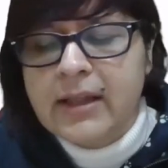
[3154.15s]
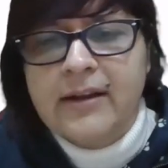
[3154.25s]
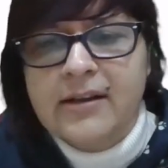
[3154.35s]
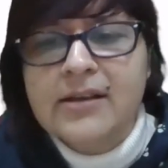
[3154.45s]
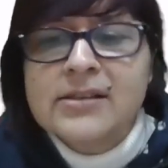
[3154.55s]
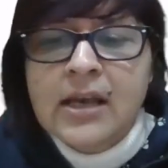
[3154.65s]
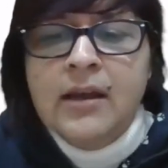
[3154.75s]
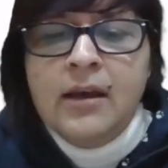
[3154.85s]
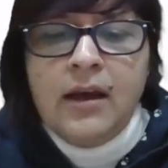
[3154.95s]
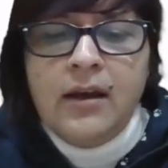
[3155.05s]
That is
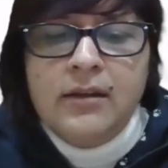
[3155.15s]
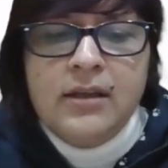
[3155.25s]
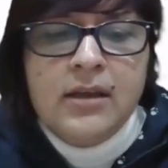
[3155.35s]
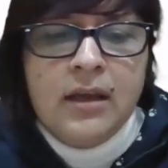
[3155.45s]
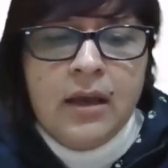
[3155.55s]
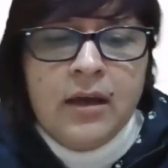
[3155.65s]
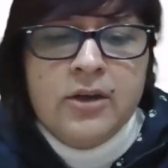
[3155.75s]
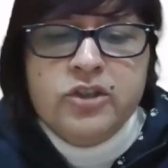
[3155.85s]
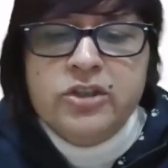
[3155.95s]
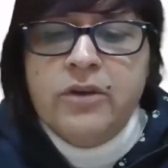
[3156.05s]
the
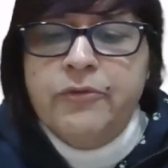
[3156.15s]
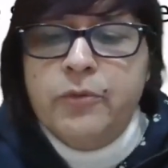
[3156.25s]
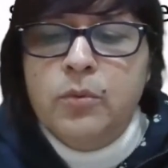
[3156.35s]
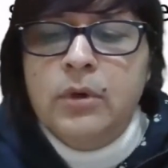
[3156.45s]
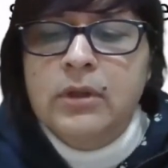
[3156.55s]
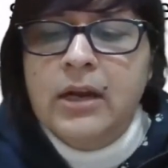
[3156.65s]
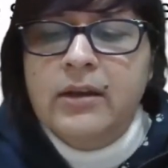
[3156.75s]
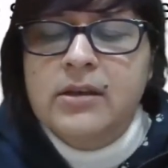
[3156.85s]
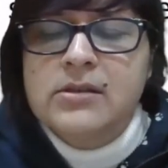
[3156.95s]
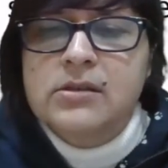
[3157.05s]
shift,
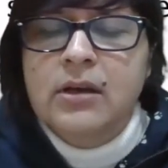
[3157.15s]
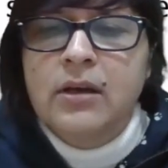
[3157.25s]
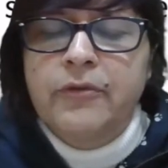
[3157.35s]
that is